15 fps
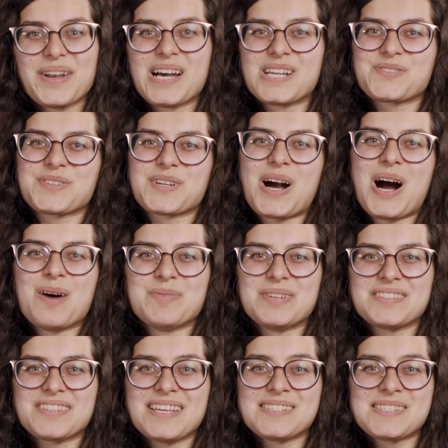asked for
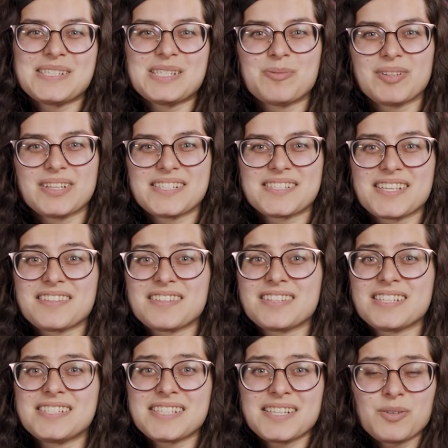comment, the NCAA said that
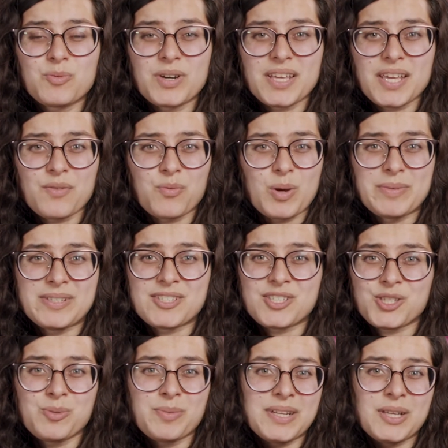they didn't want to give women
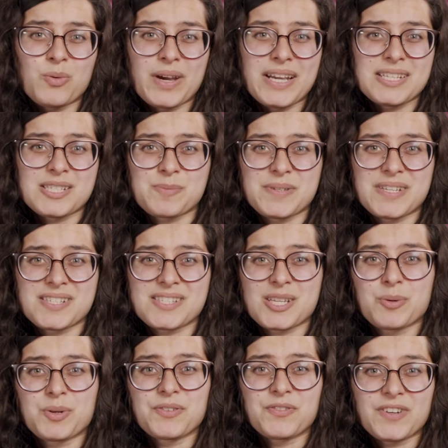too many weights because
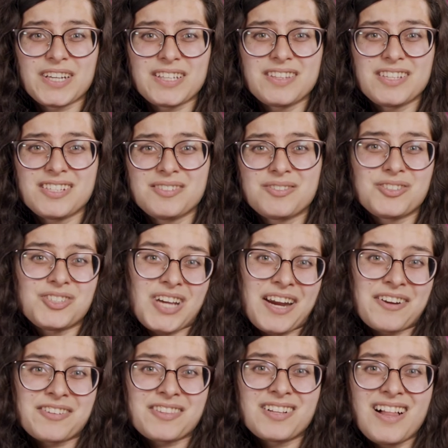they were afraid they'd
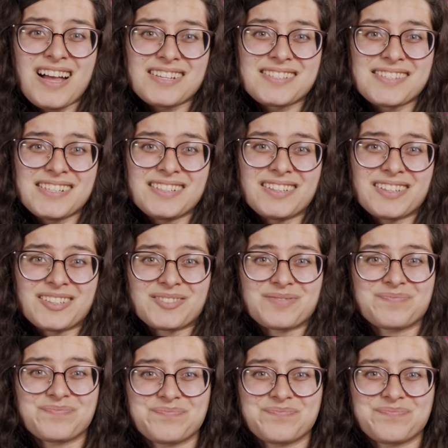shatter the glass ceiling.